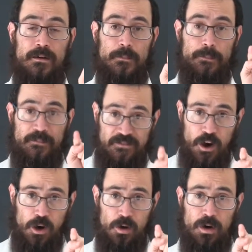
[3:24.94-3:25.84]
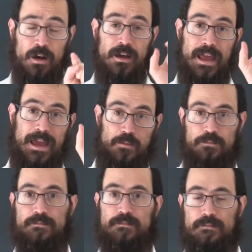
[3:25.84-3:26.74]
v'vo,
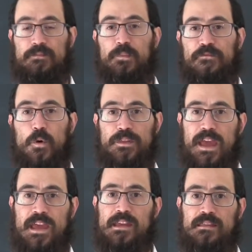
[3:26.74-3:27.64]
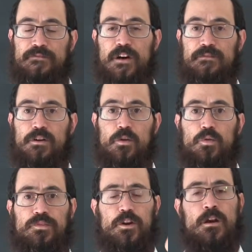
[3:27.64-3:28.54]
and before the hey and the vav are
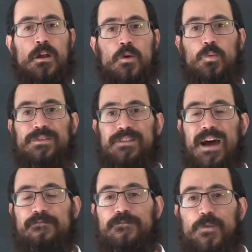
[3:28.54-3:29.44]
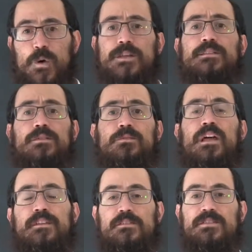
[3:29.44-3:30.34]
over, we've got 42
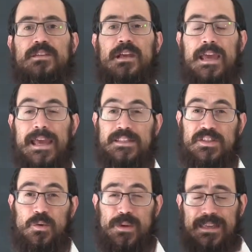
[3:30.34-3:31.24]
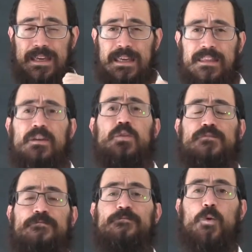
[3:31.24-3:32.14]
letters. And so within
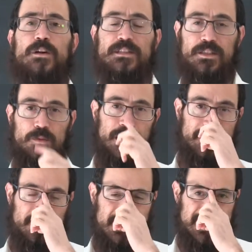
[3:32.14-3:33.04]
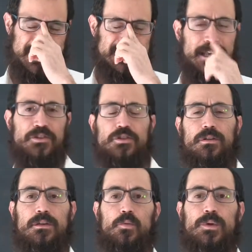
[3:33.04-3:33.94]
those 42 letters,
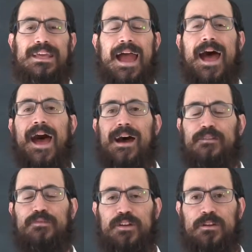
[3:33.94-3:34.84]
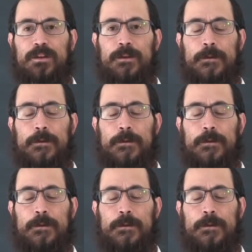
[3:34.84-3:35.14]
essentially, we have